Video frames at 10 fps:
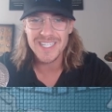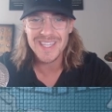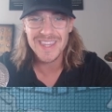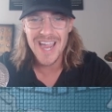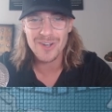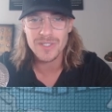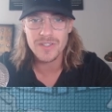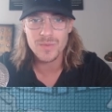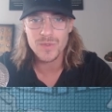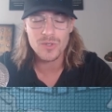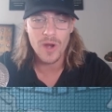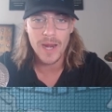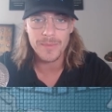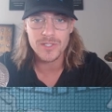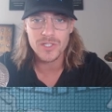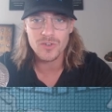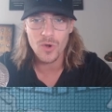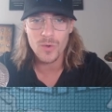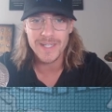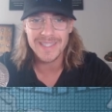thousand subscribers and
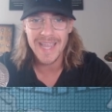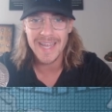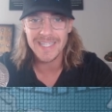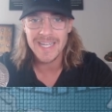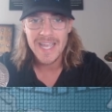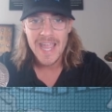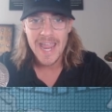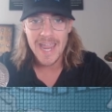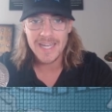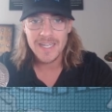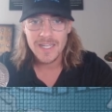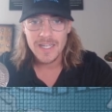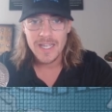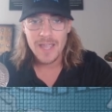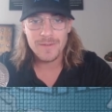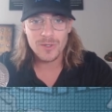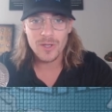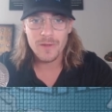growing daily. And if you're looking